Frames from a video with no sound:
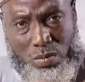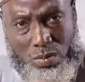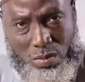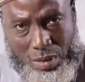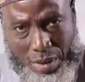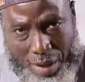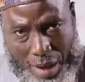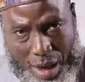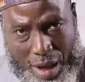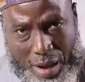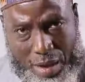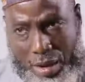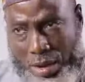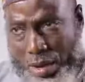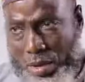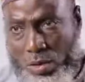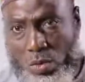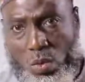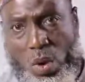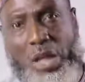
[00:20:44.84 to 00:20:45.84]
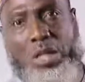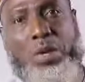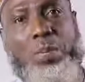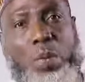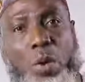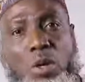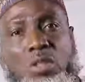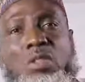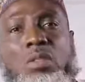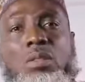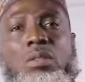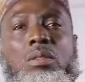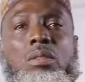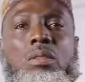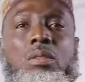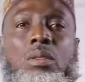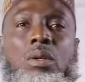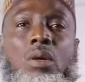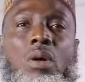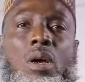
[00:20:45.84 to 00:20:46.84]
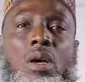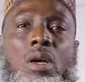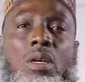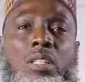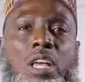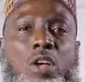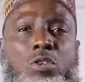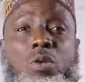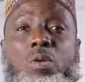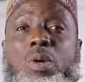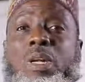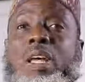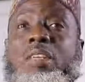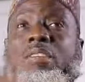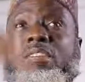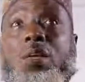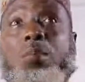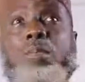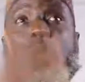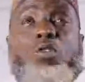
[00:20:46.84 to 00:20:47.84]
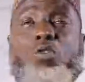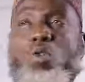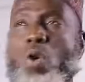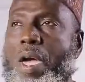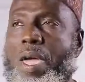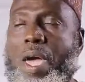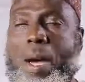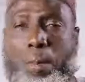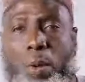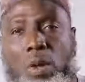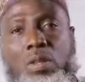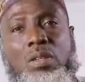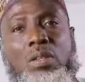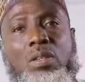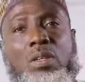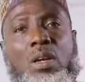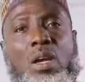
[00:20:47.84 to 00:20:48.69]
there at the port, in terms of whether seaport or airport,